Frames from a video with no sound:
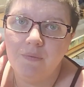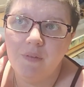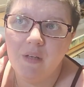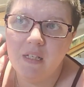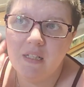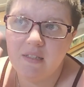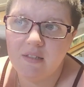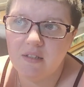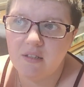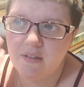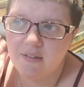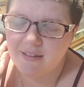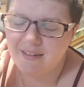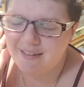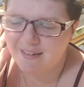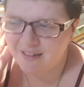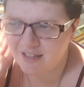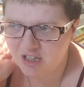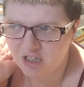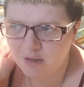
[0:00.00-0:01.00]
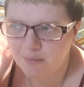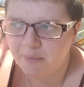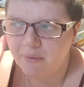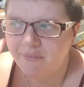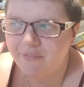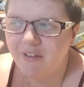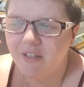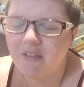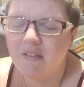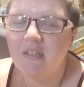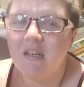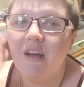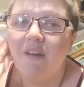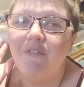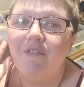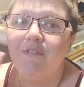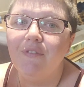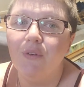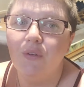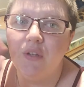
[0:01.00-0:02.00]
it's, the Shimmering Veil's
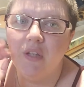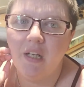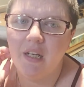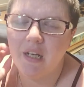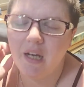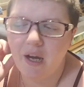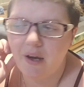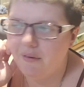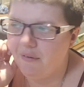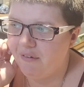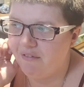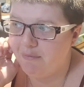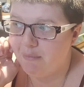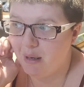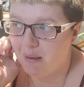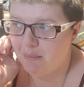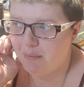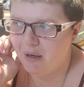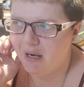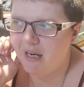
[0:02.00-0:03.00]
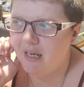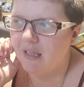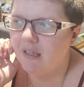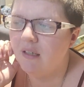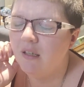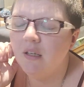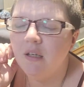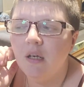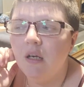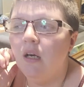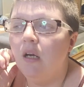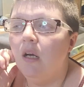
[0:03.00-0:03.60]
not fully out of my brain.